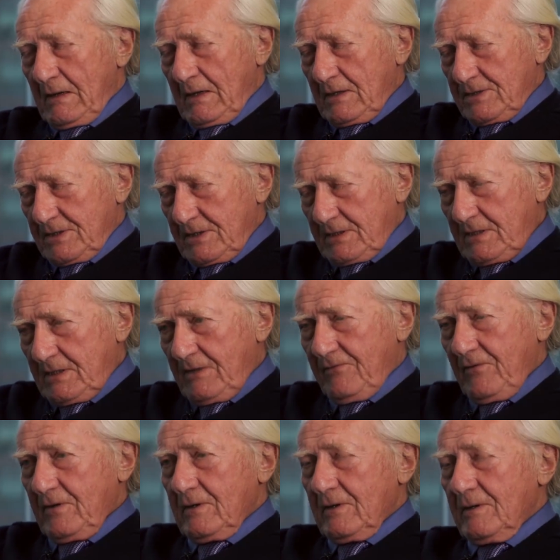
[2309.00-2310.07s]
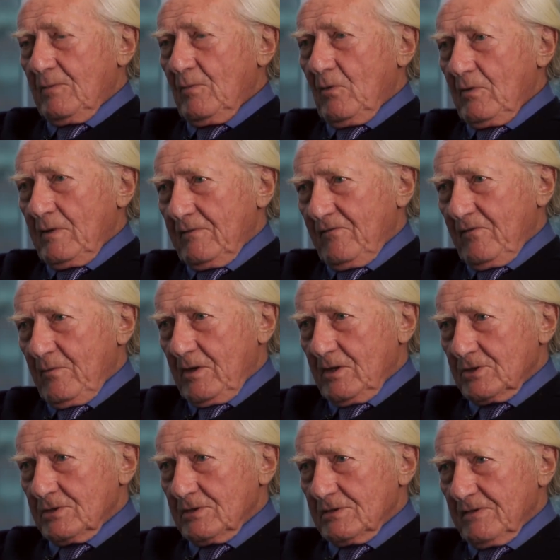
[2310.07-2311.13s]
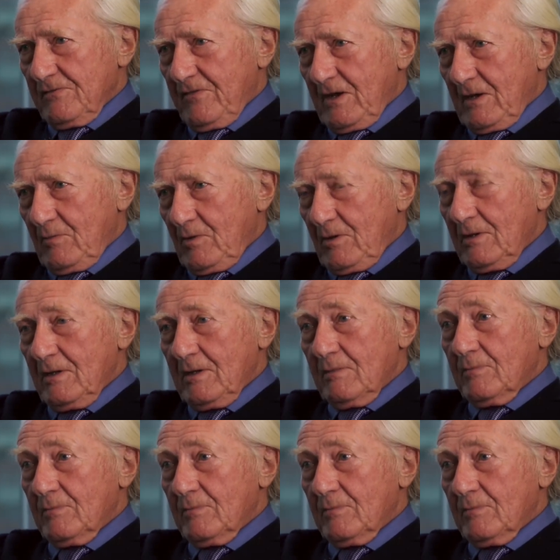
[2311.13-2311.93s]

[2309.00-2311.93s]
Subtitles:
a significant more information is available.